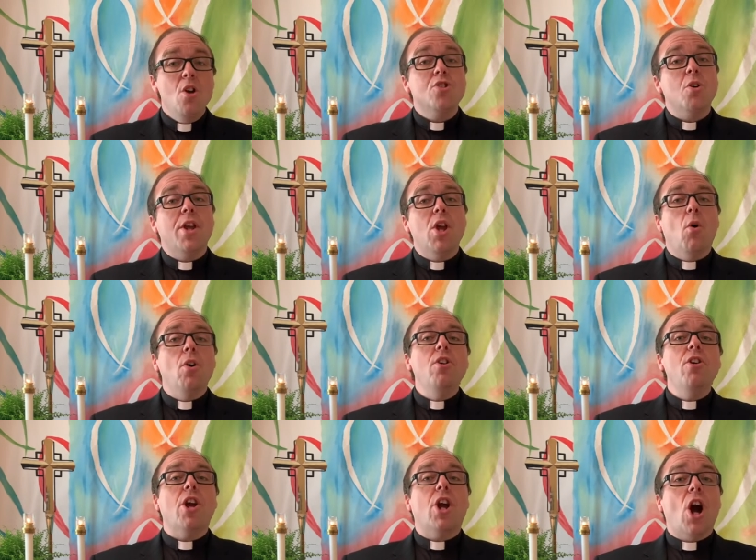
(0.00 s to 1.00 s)
So he
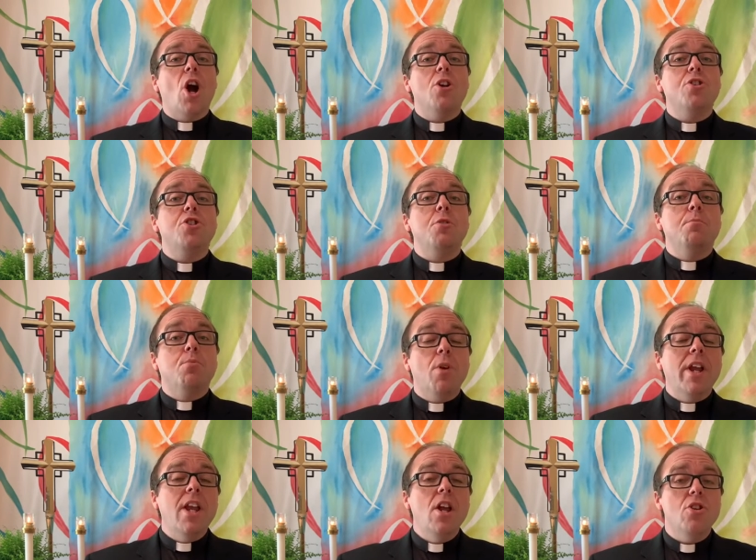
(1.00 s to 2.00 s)
ordered a guard to
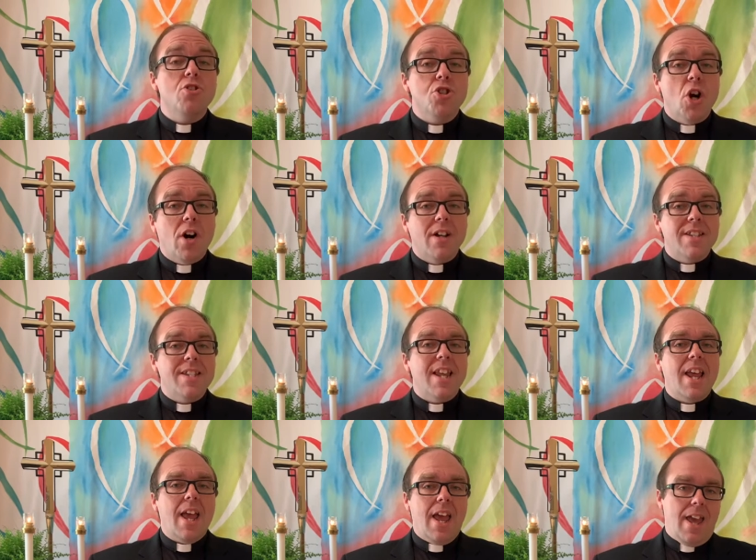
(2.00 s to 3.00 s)
bring John's
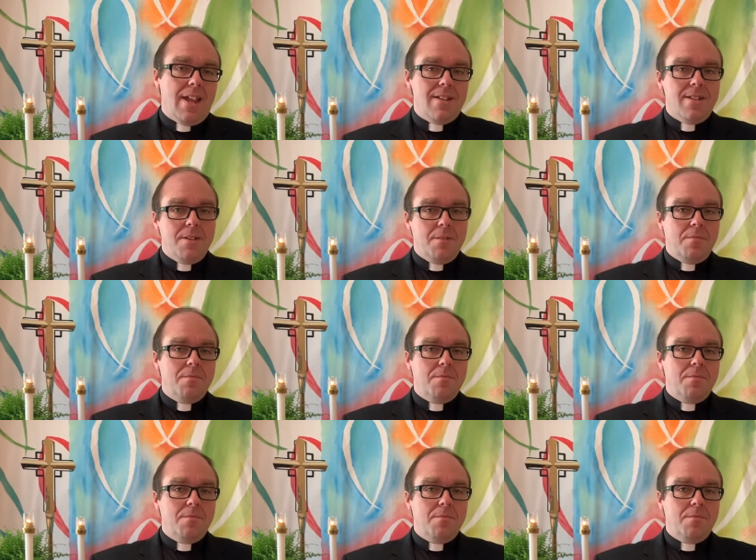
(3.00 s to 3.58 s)
head.